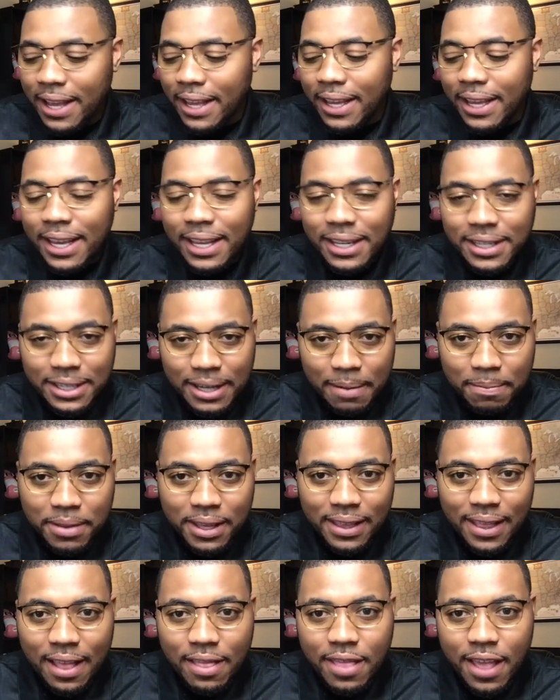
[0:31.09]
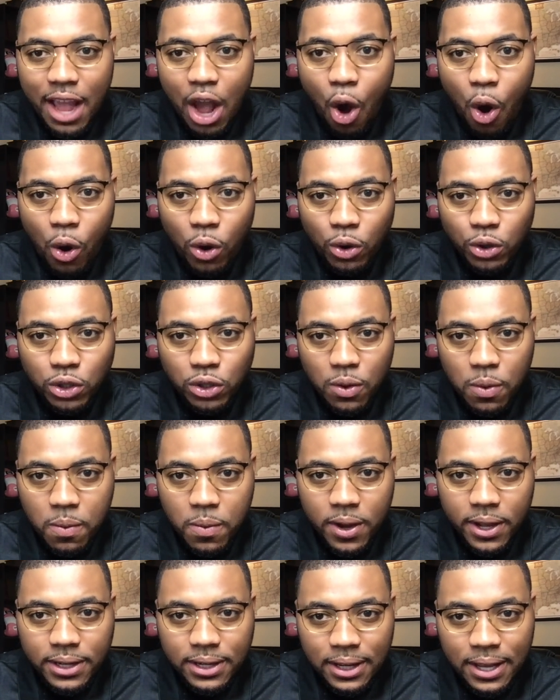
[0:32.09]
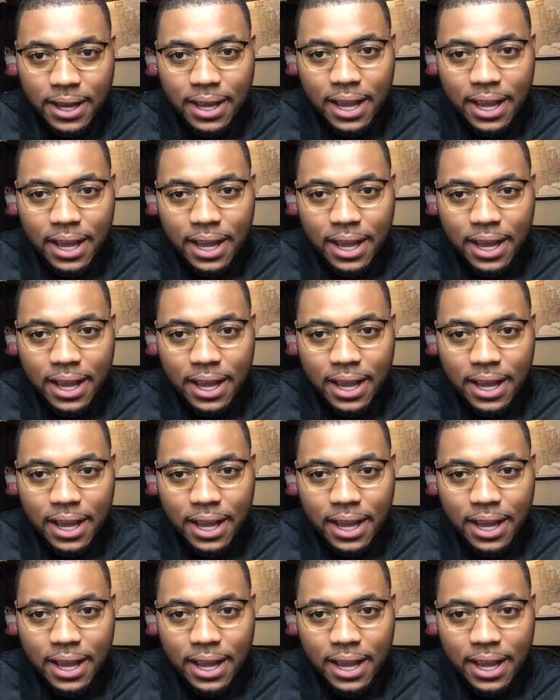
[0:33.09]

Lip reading: get something that they also want.